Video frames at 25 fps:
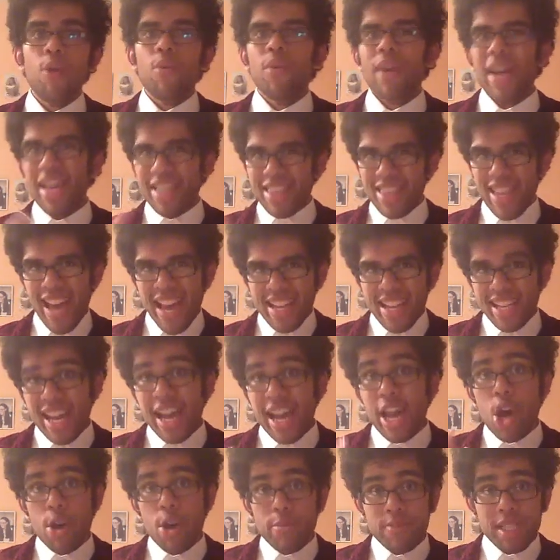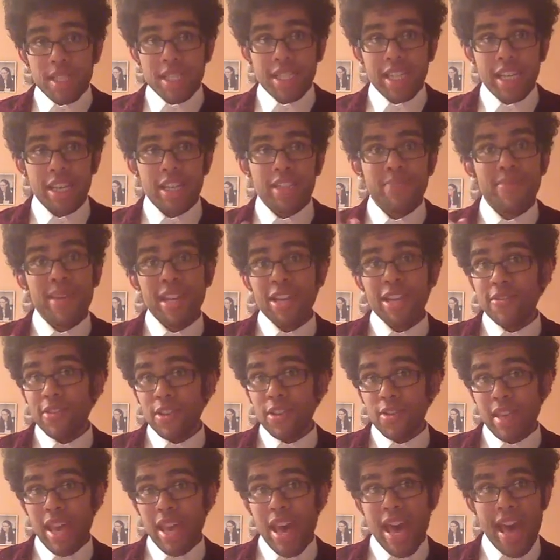Oh, and that I hope to see as
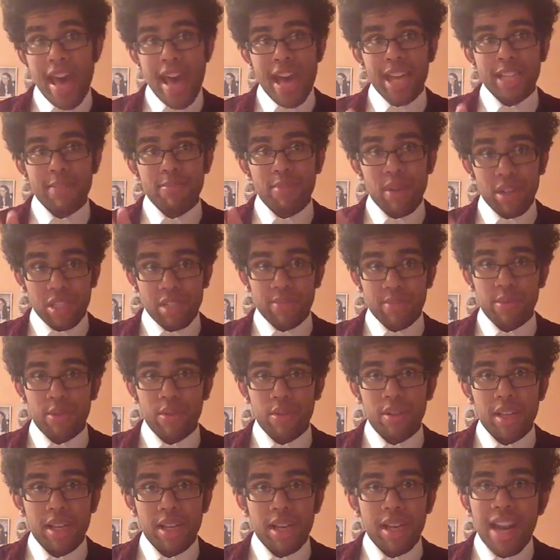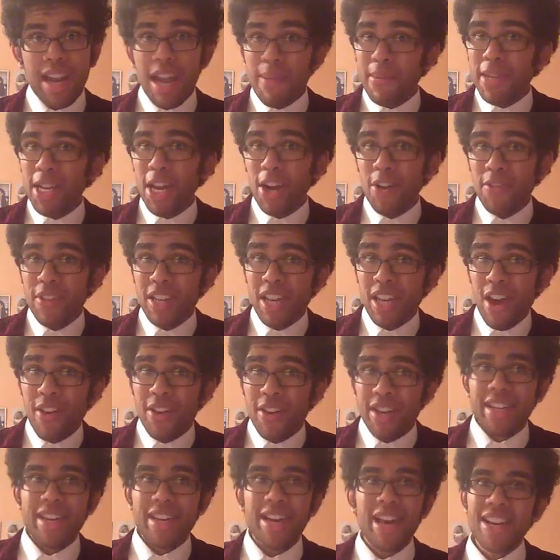many of you there as possible. Let me know if
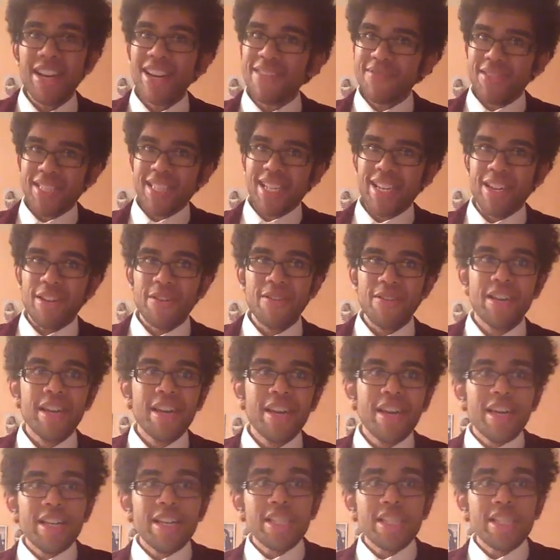you're going. I'd love to see you.